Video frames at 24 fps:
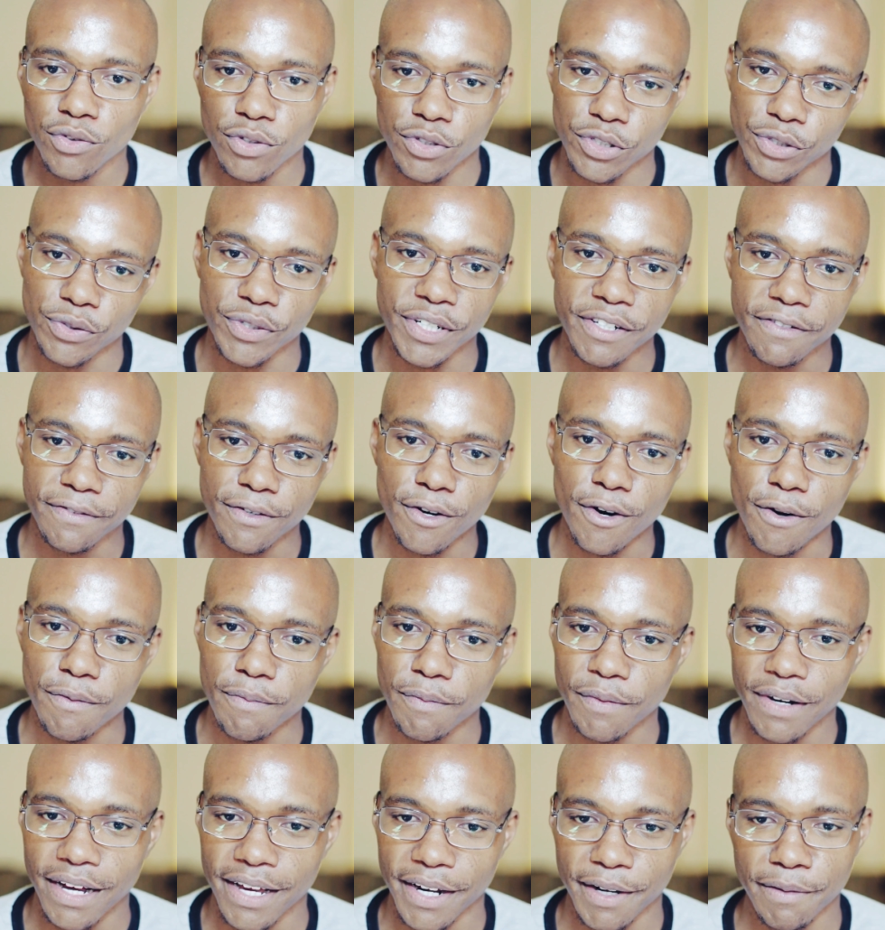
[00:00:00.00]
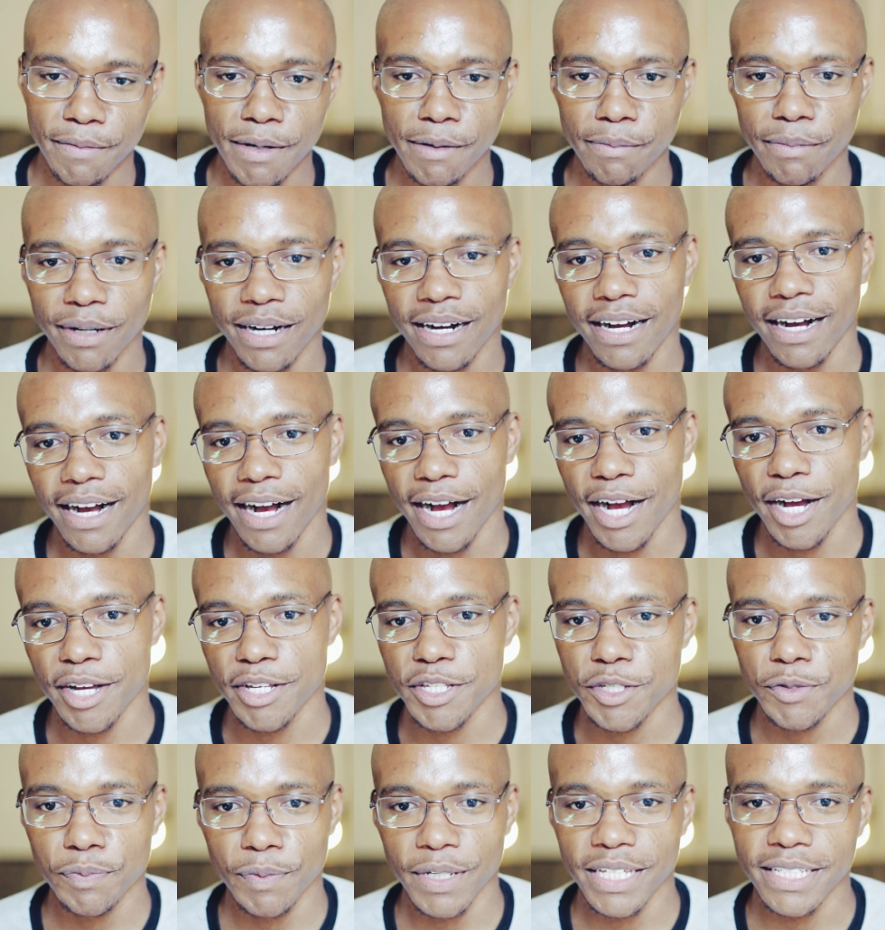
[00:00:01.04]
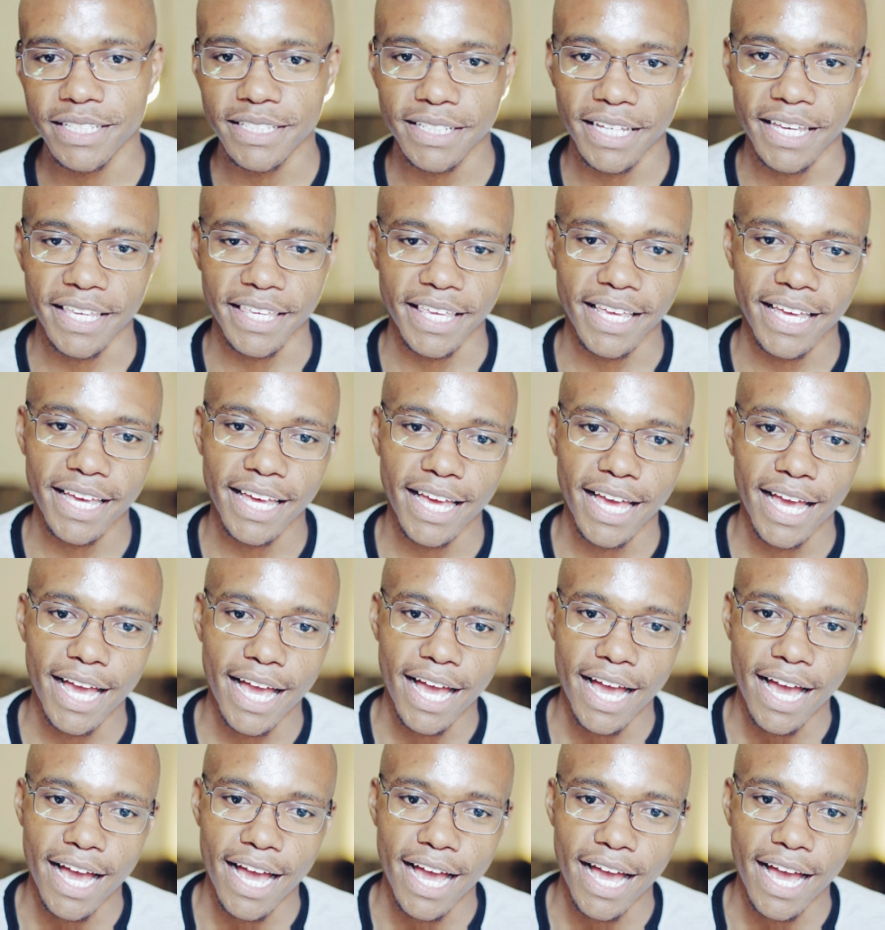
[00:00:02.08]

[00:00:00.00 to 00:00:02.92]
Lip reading: uniform. I remember I spent a year